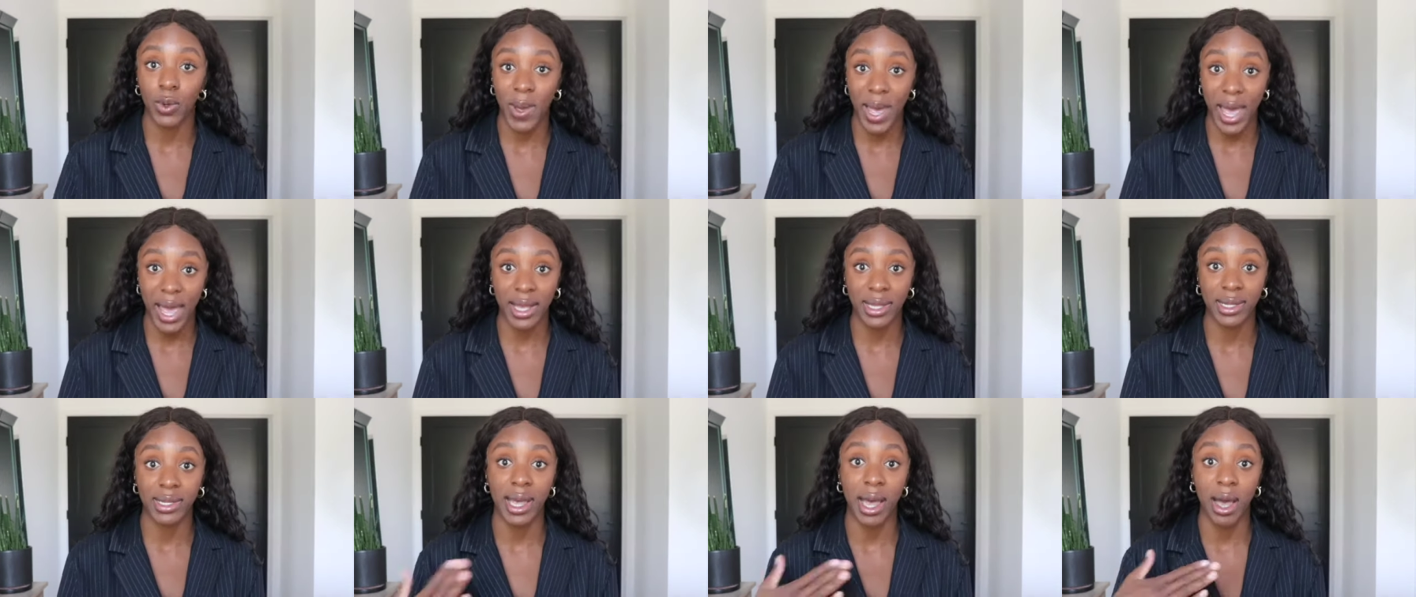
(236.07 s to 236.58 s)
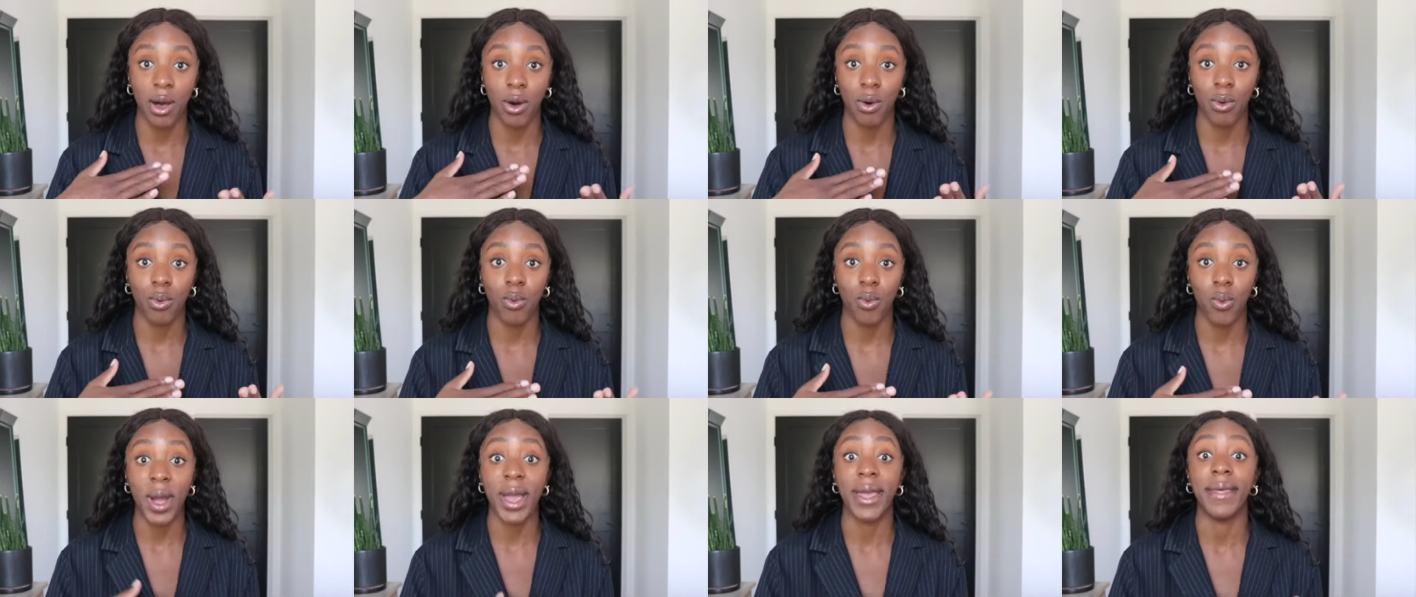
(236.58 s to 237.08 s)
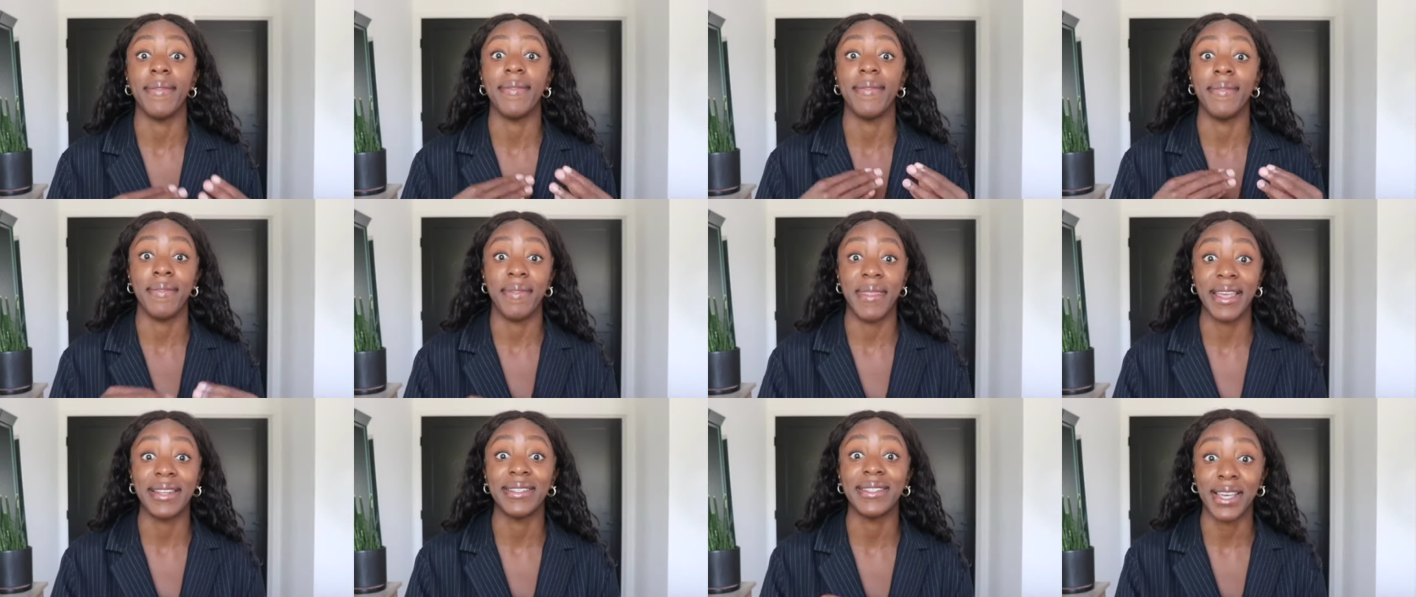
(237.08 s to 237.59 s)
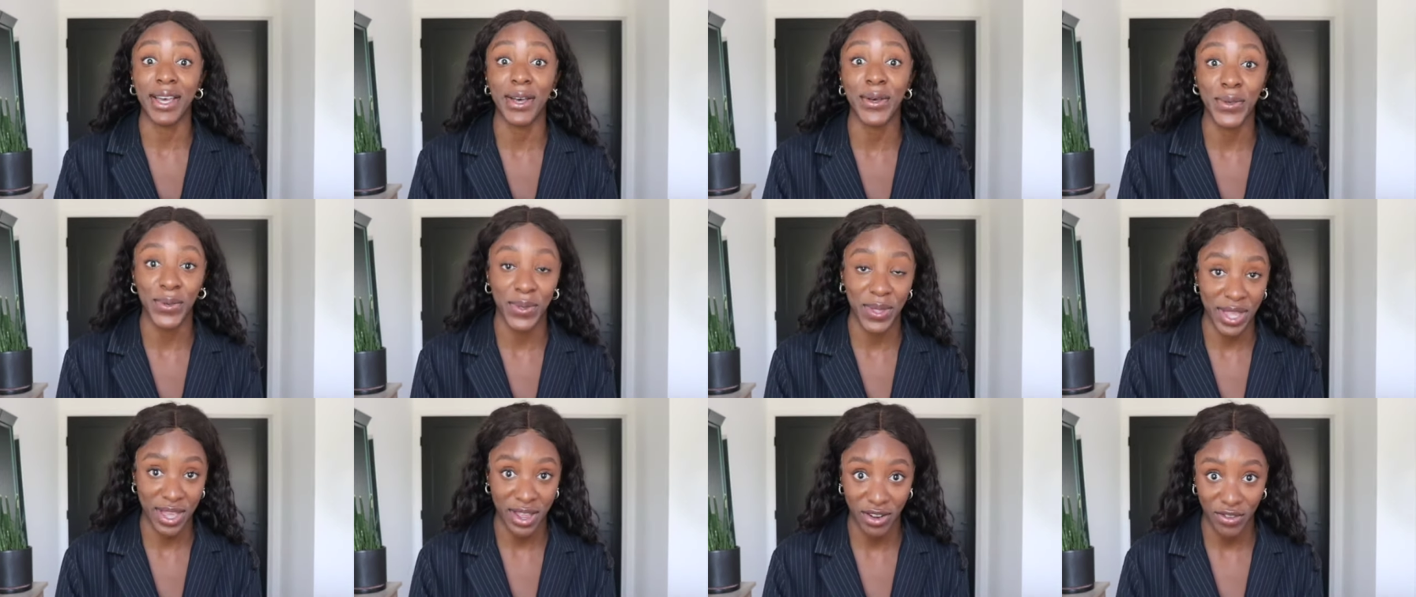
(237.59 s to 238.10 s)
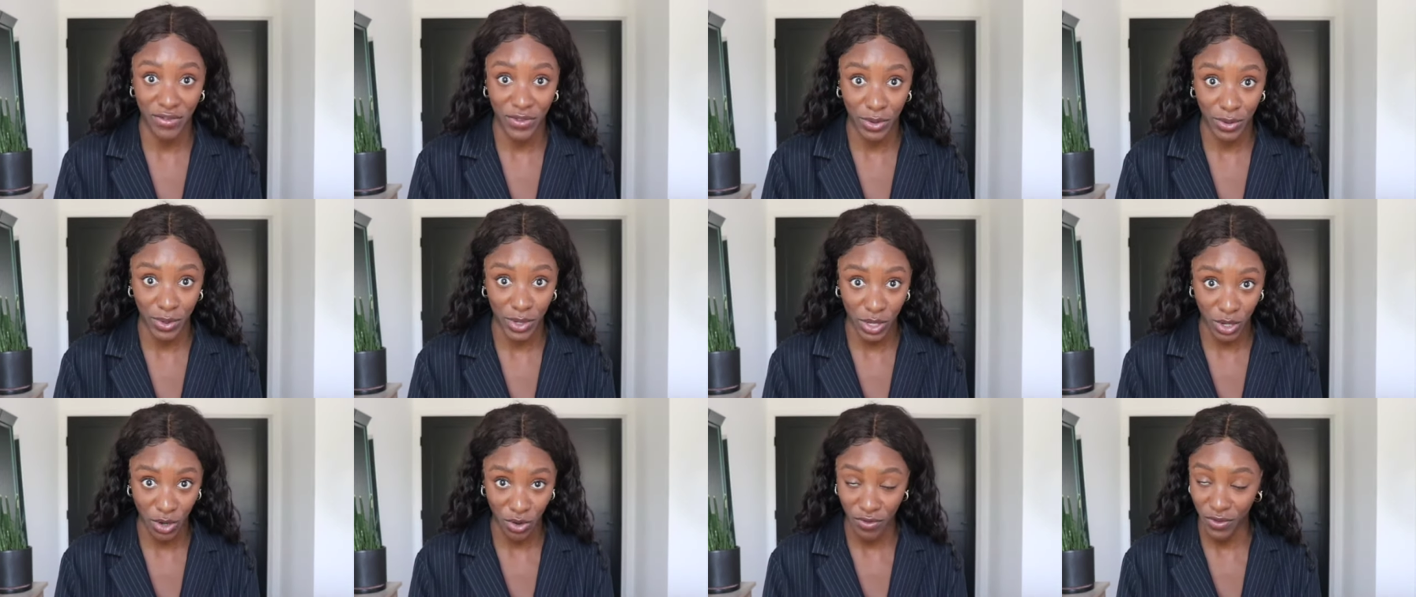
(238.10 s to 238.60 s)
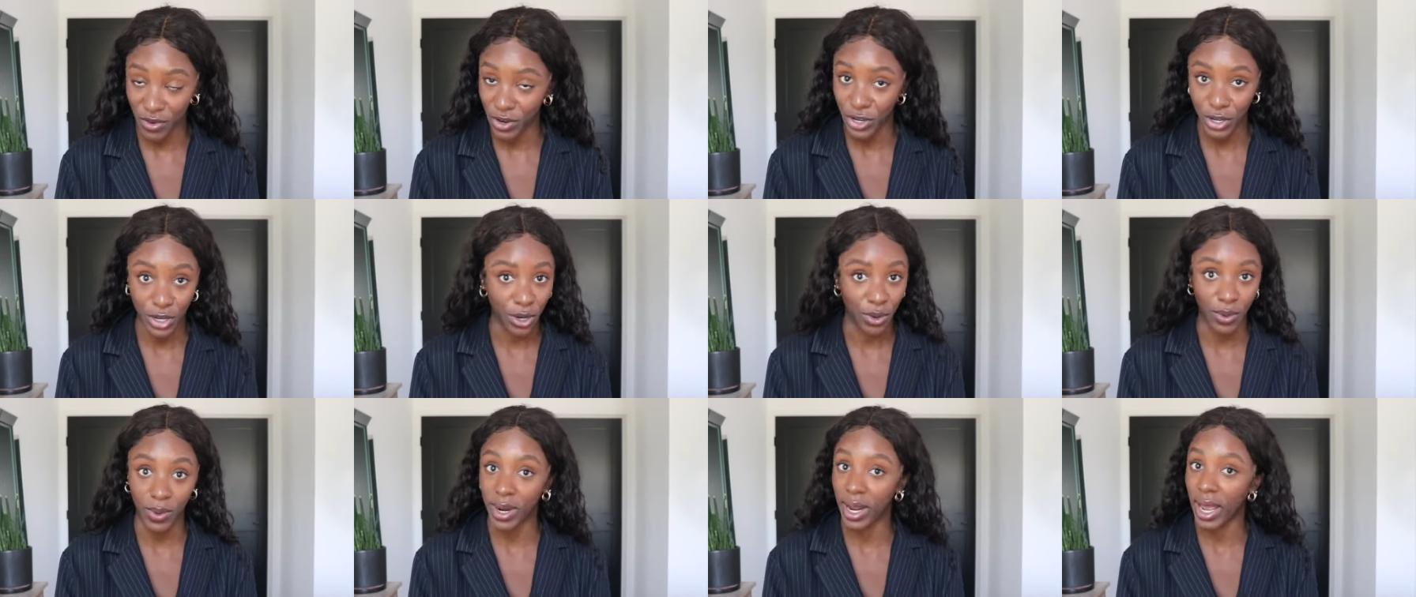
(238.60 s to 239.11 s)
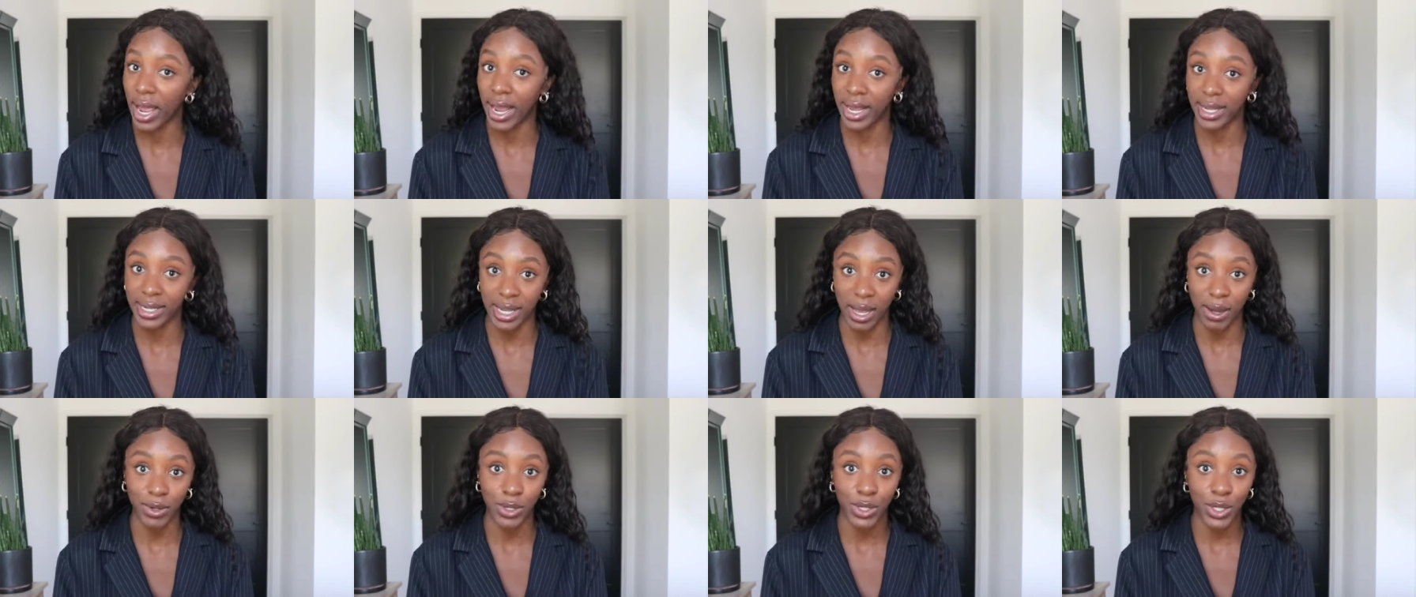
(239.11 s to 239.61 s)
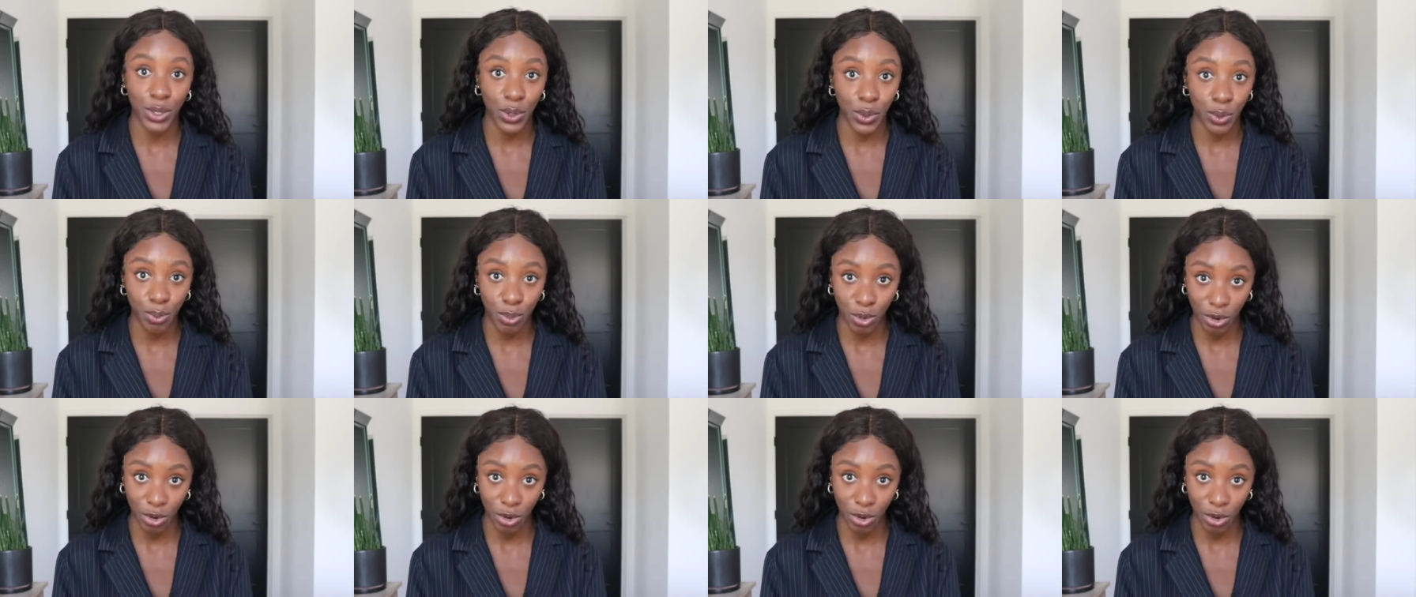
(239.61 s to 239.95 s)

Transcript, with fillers: You exit out when they tell you the interview is over. You don't want to exit out too